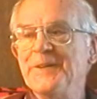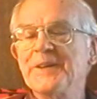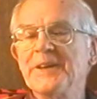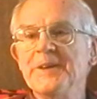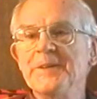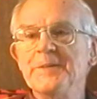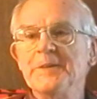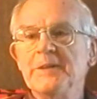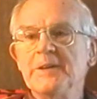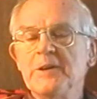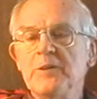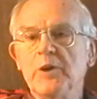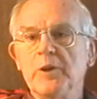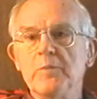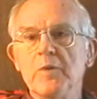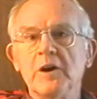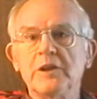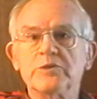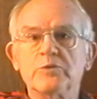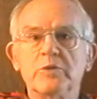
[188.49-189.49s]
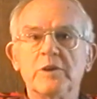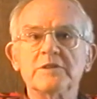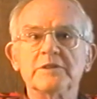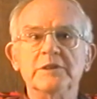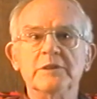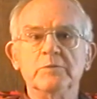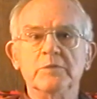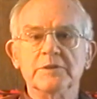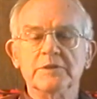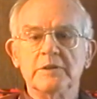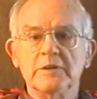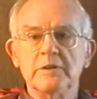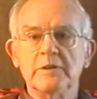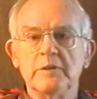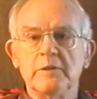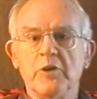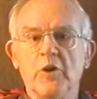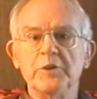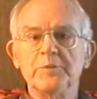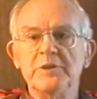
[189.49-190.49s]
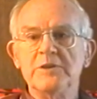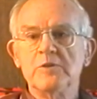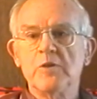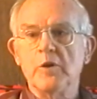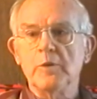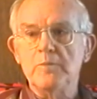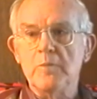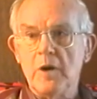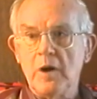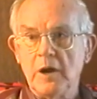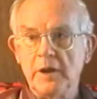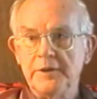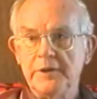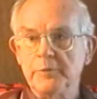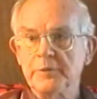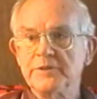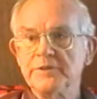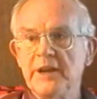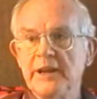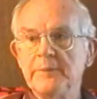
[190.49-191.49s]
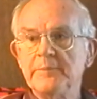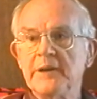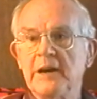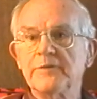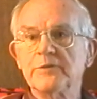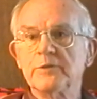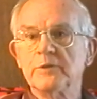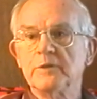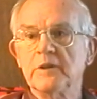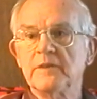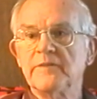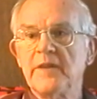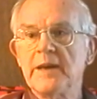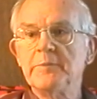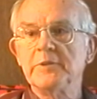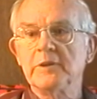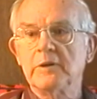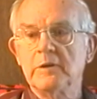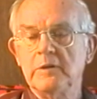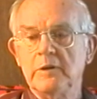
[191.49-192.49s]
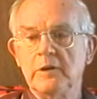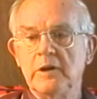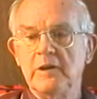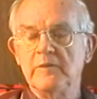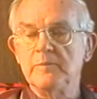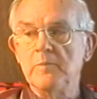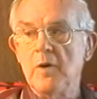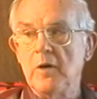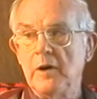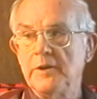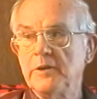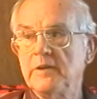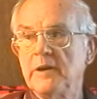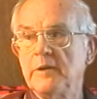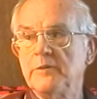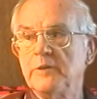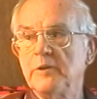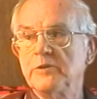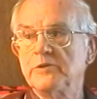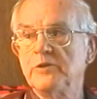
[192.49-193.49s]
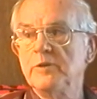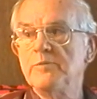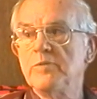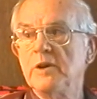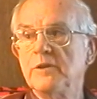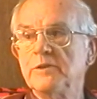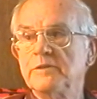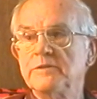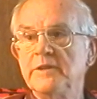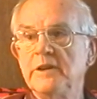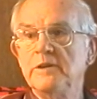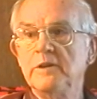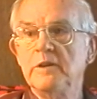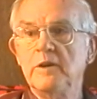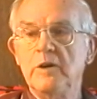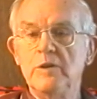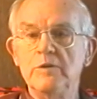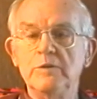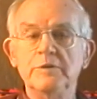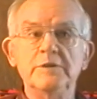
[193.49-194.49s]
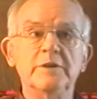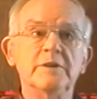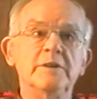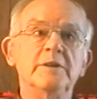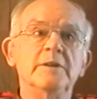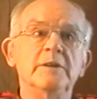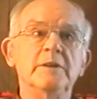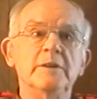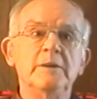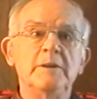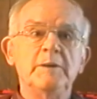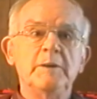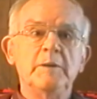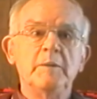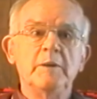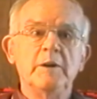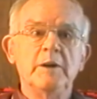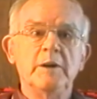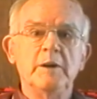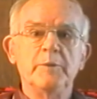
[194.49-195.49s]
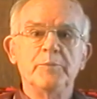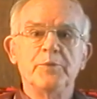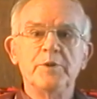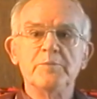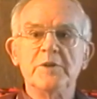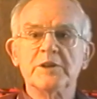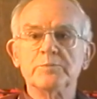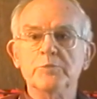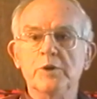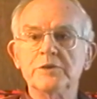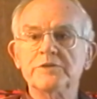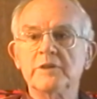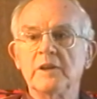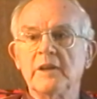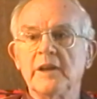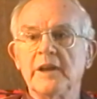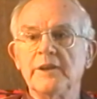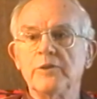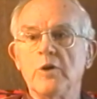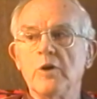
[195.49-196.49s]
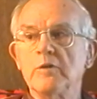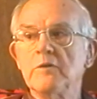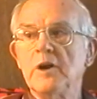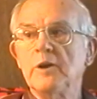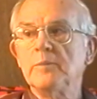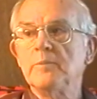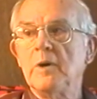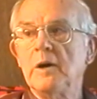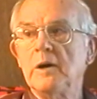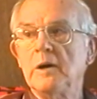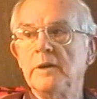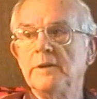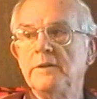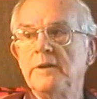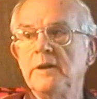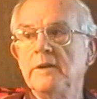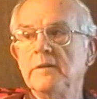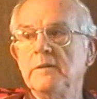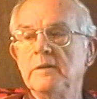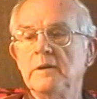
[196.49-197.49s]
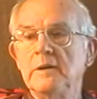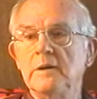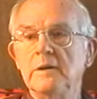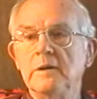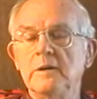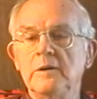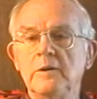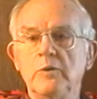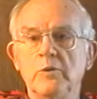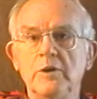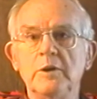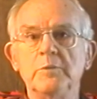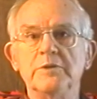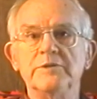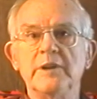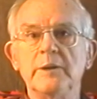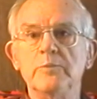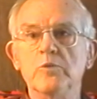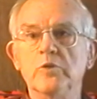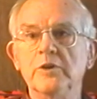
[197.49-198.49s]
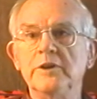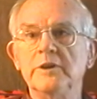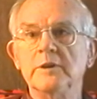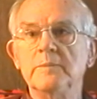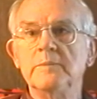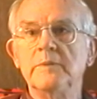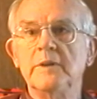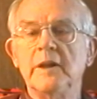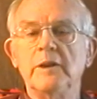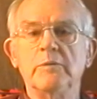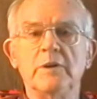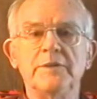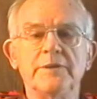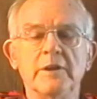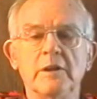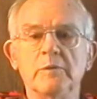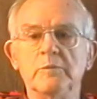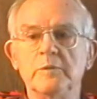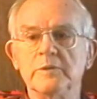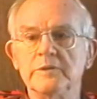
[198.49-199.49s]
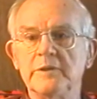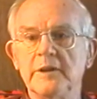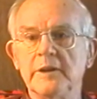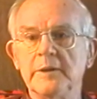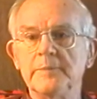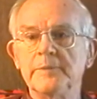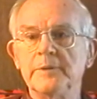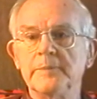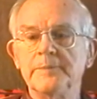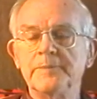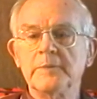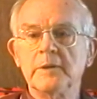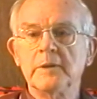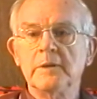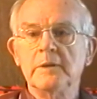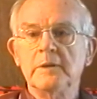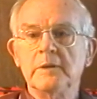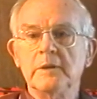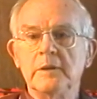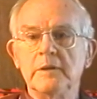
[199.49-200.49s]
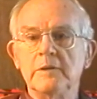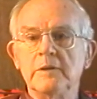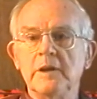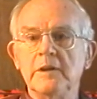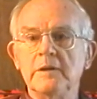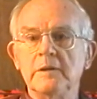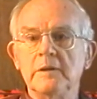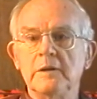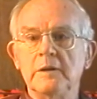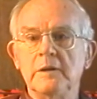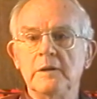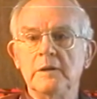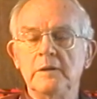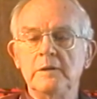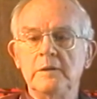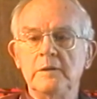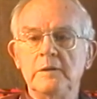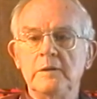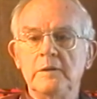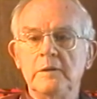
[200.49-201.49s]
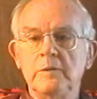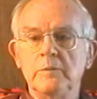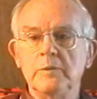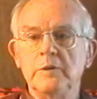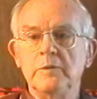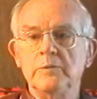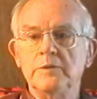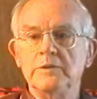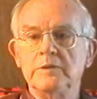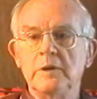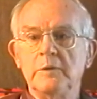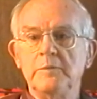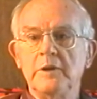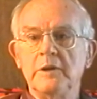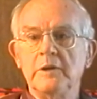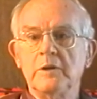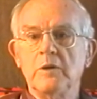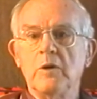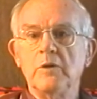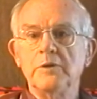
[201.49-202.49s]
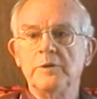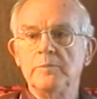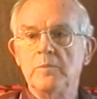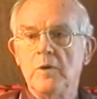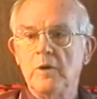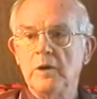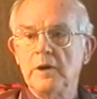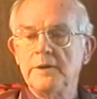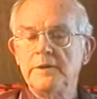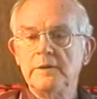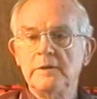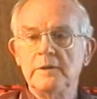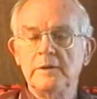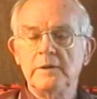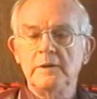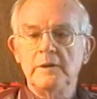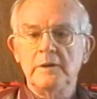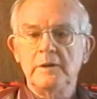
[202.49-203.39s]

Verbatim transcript: Okay. Well, Maud's Rizzi was always been called Maud. It was named after a family uh, of Maud. They had uh, two brothers, they owned uh, pretty much most of the land all around Maud. And they, uh, one was named William, and what the other was named. And they uh, was, they called it Maud.